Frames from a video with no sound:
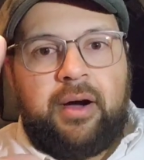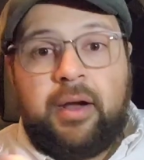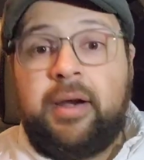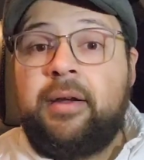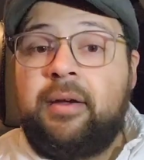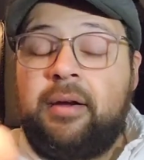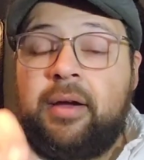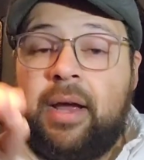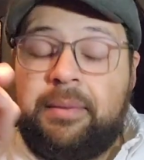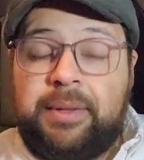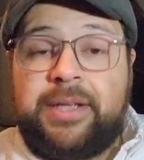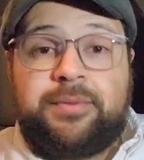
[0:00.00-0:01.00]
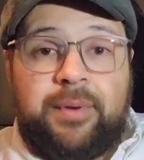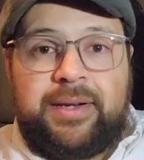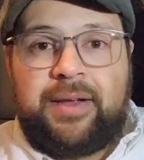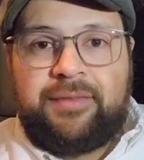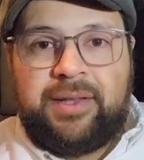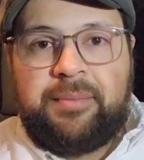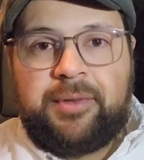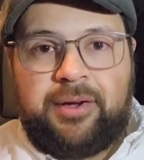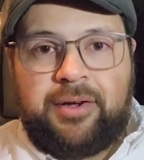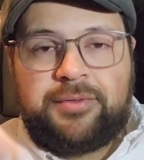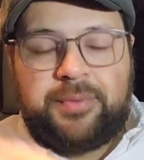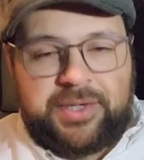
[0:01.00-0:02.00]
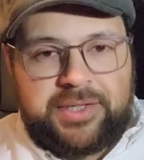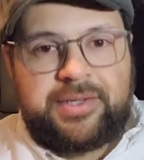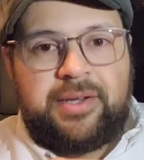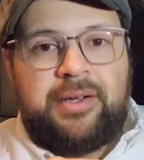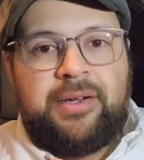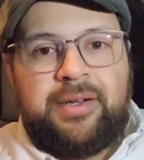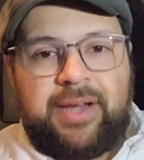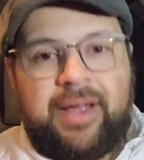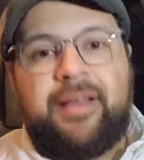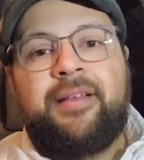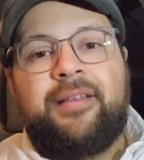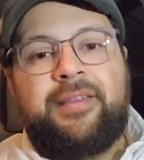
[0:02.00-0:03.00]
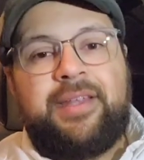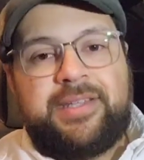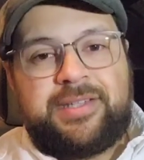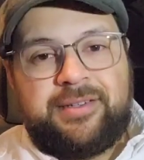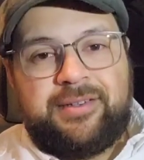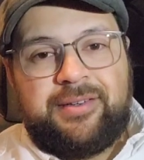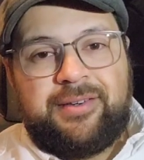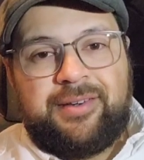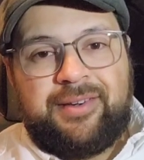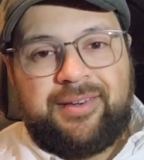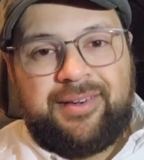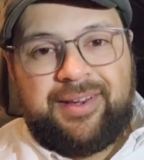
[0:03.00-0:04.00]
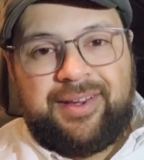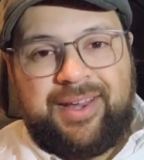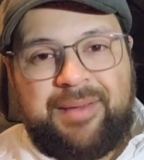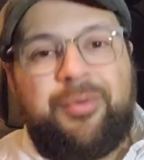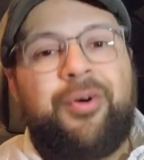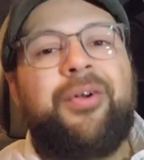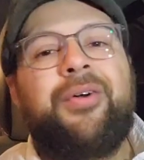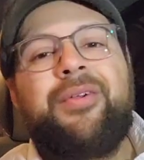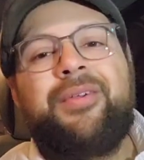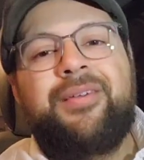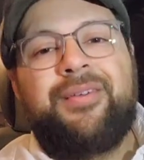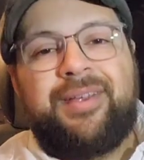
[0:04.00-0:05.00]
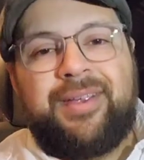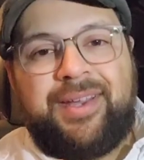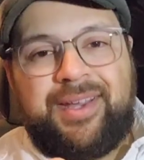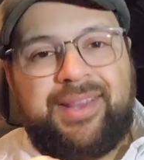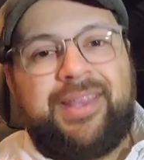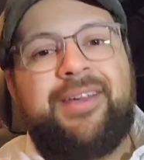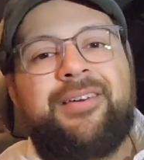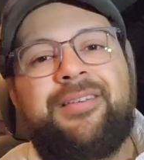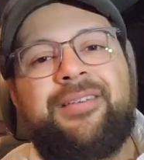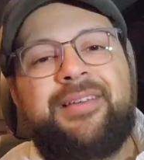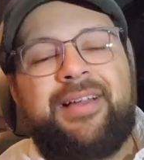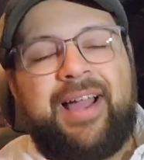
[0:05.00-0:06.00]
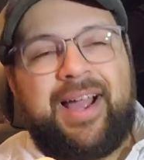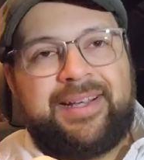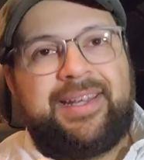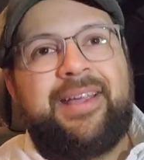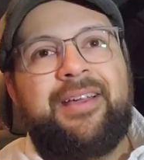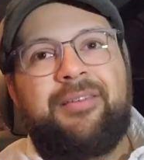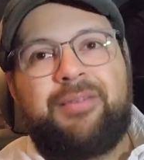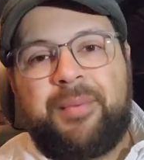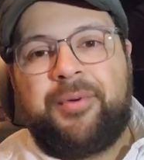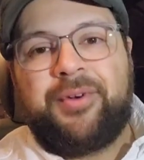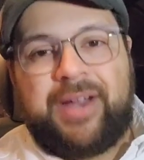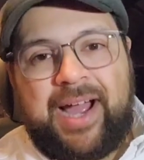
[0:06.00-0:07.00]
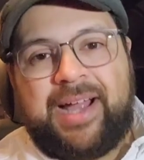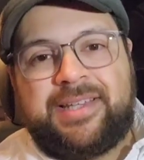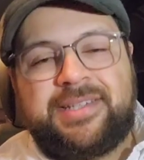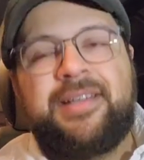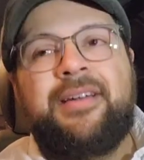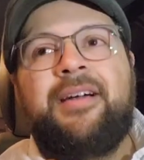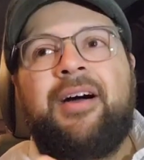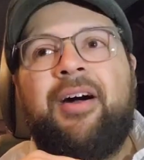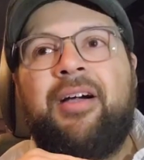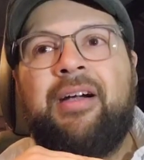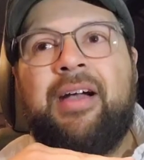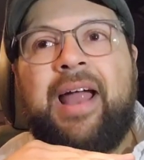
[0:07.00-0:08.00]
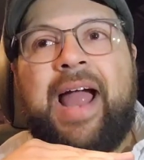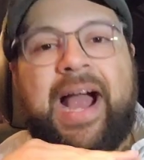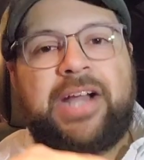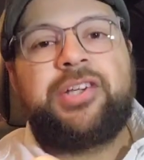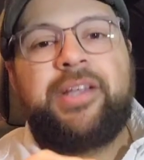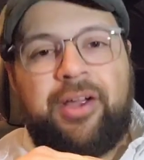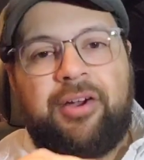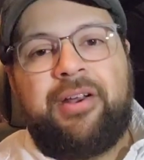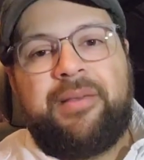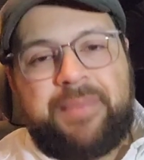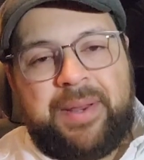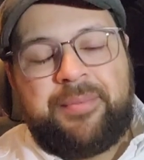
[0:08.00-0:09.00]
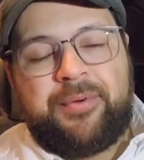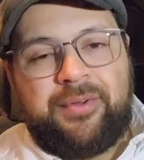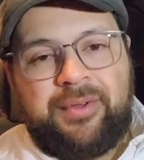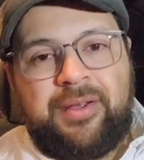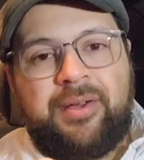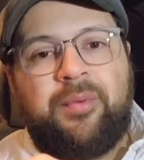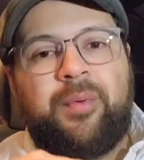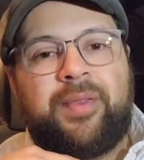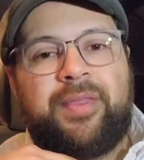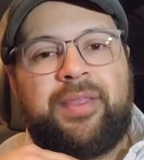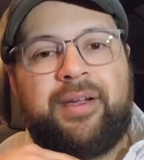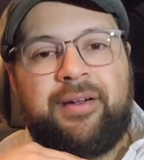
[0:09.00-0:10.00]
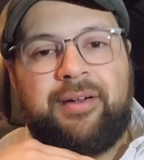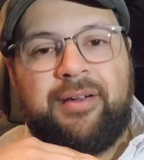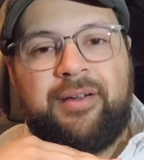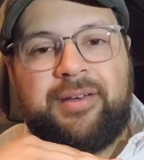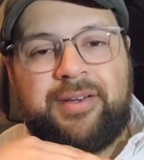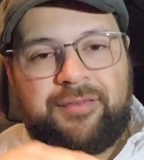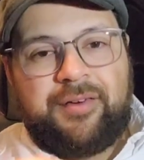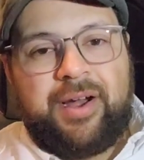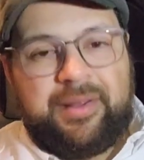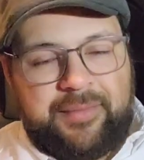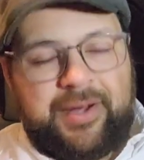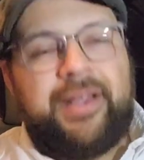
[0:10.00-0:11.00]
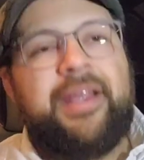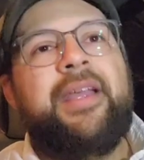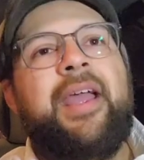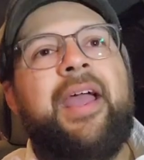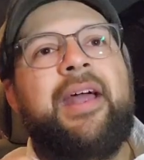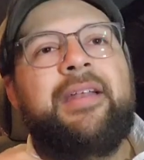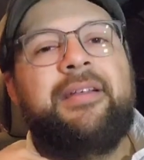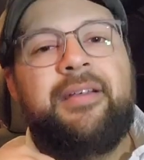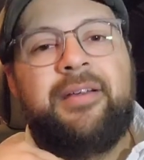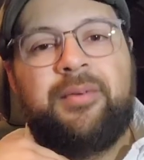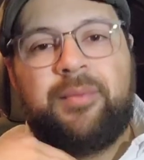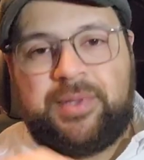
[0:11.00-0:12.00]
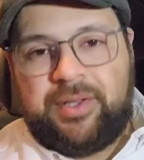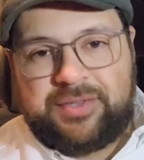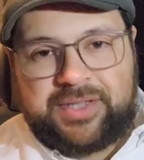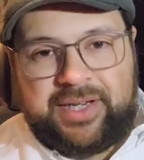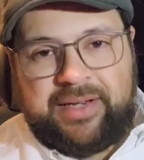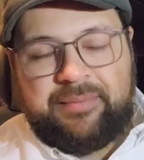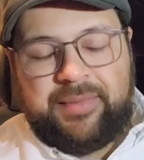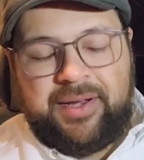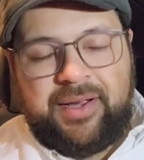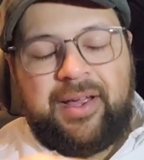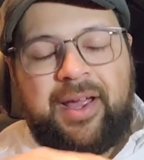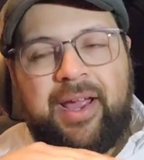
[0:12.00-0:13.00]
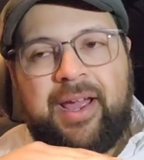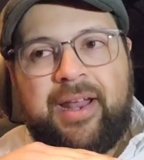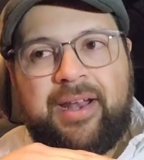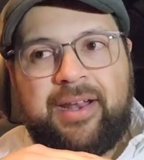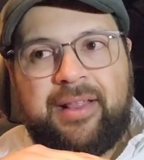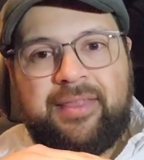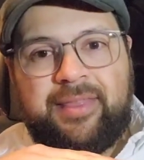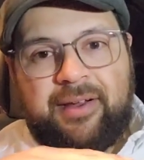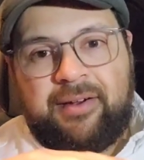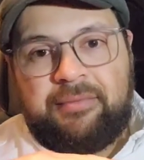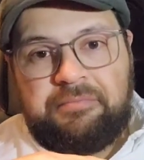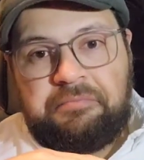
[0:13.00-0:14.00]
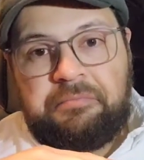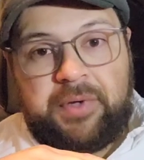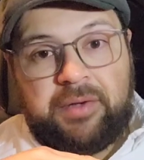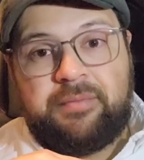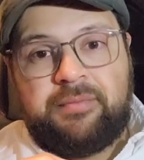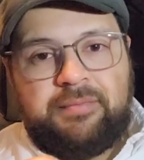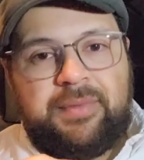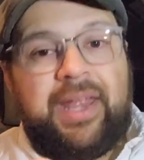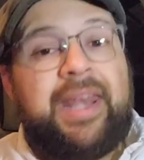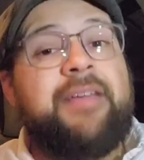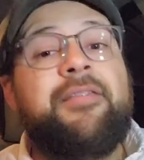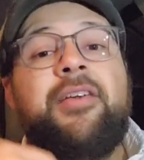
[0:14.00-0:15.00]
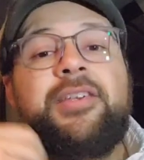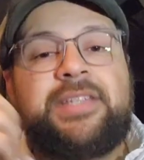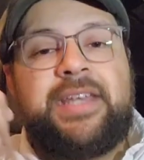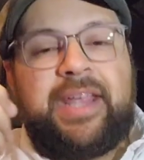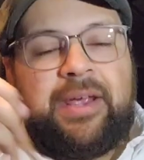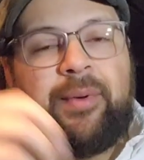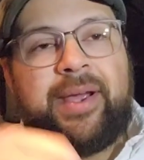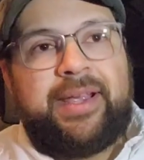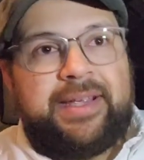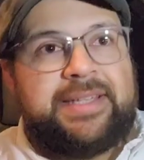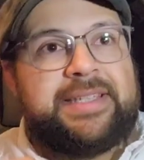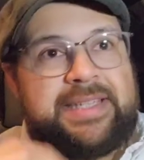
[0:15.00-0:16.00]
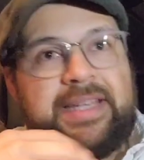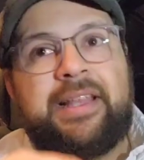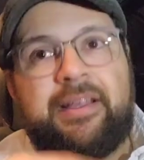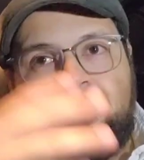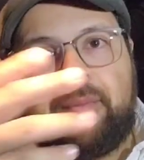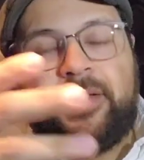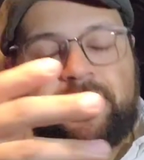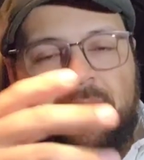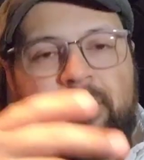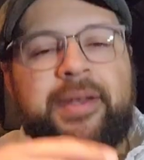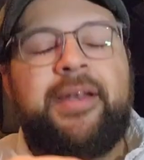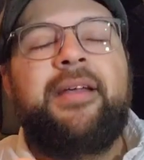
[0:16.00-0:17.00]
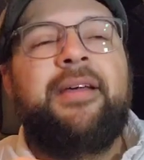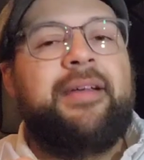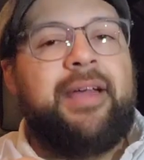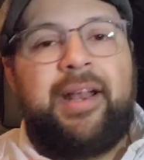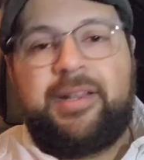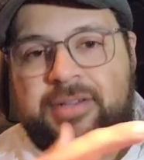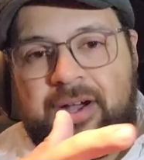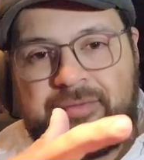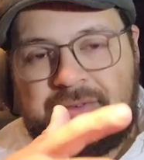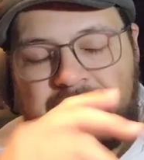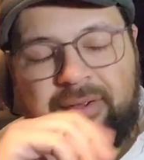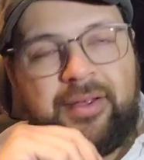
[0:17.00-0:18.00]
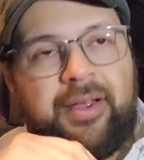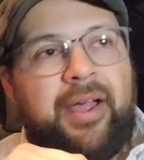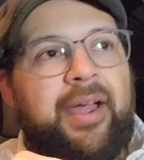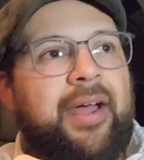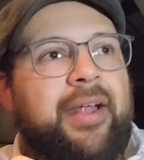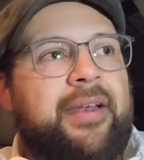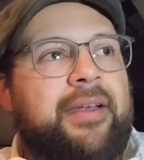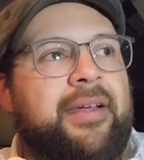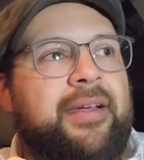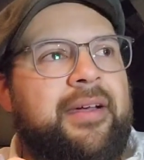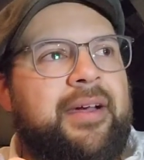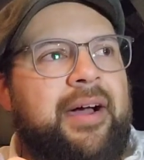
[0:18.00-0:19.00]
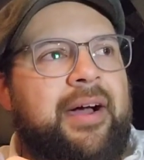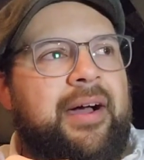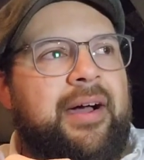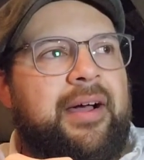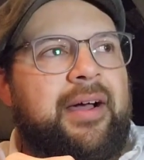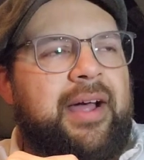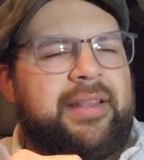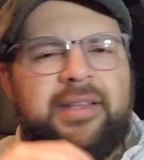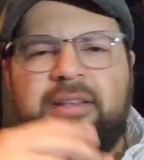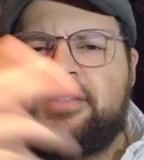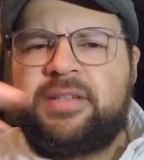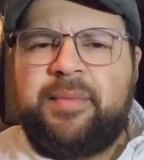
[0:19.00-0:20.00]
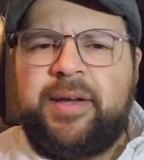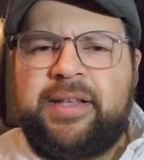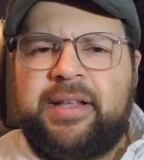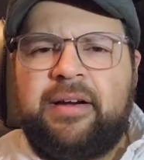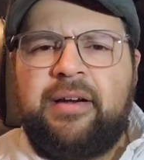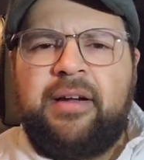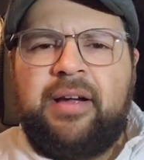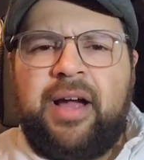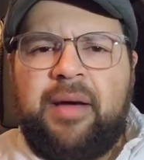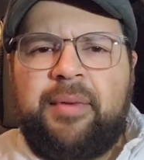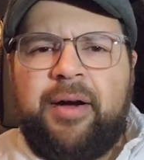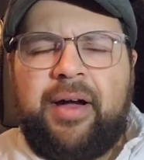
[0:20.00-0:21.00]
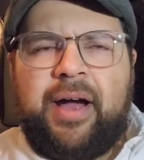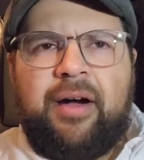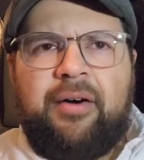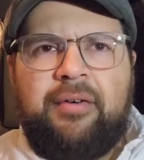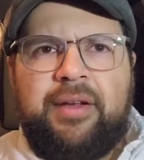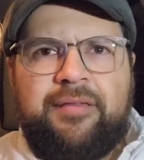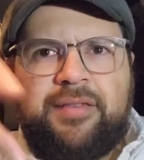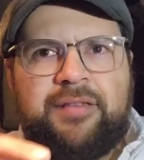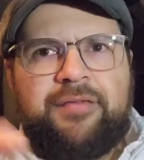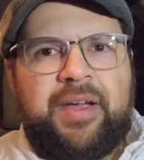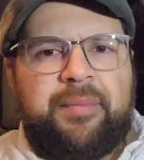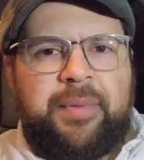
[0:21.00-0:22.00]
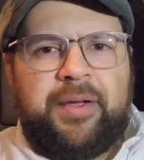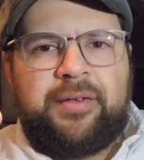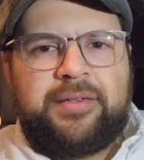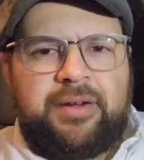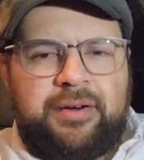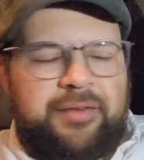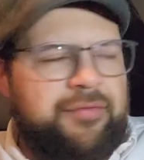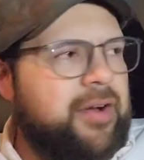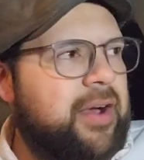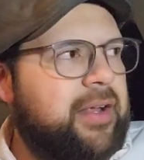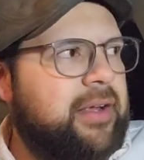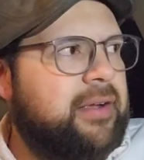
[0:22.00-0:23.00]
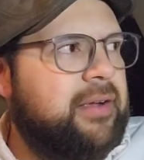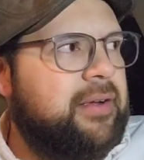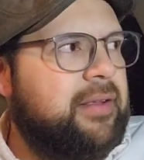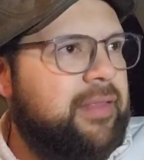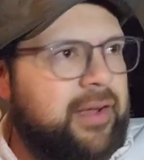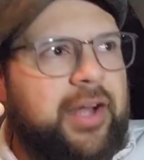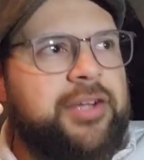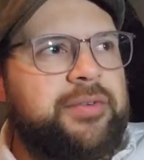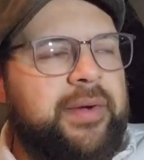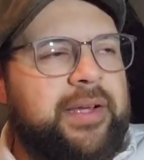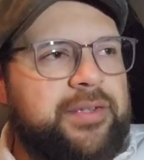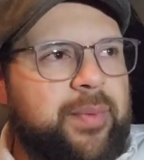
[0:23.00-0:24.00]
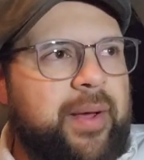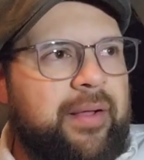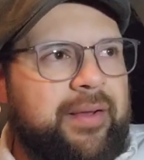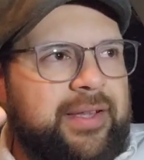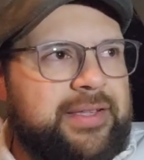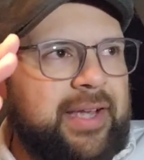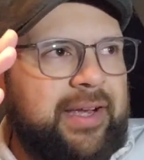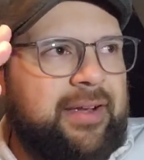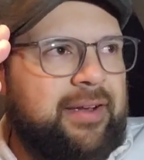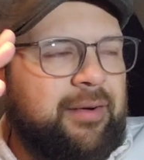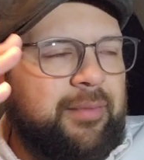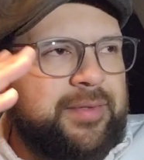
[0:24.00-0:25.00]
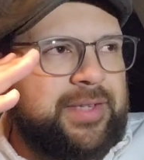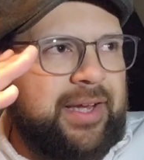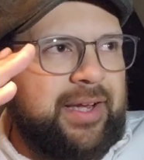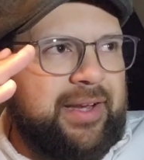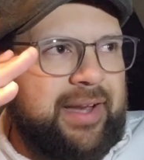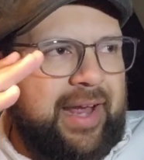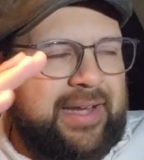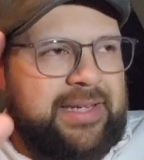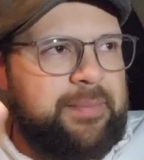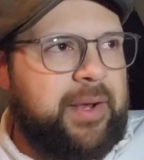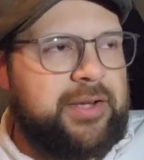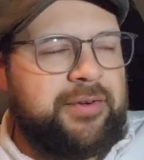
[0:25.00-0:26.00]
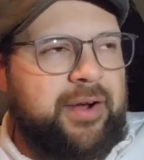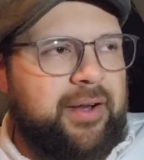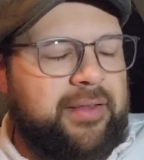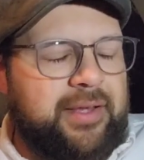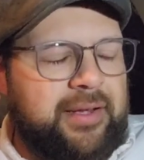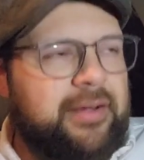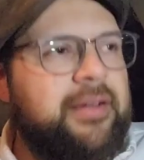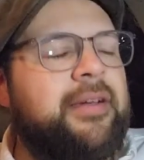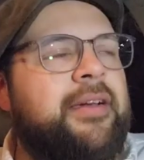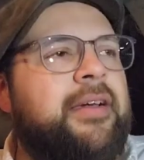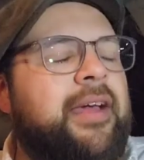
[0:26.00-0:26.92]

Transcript: on a place where it definitely belongs, which is, yeah, these immoral, illegal acting criminal guys are actually hurting people with their defrauding money and with their scheme. And they're, you know, in a very sneaky way stealing from these women, and it's awful. And I think there's something in there about how even the fake bills are defrauding the country as well, and it's like almost like an anti-patriotic thing.